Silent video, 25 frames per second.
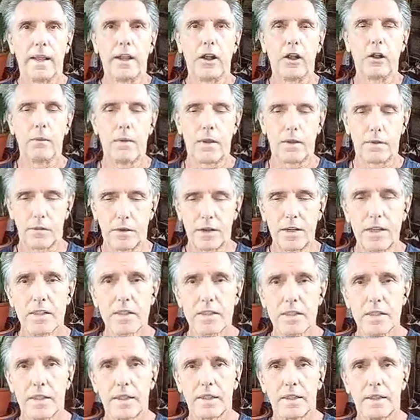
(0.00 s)
Hello my
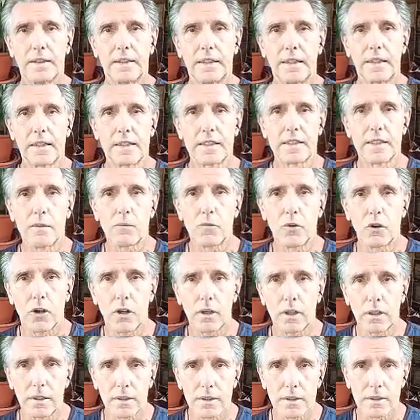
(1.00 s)
friends, esteemed
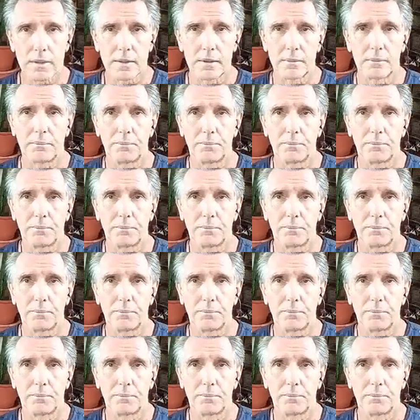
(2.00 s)
colleagues,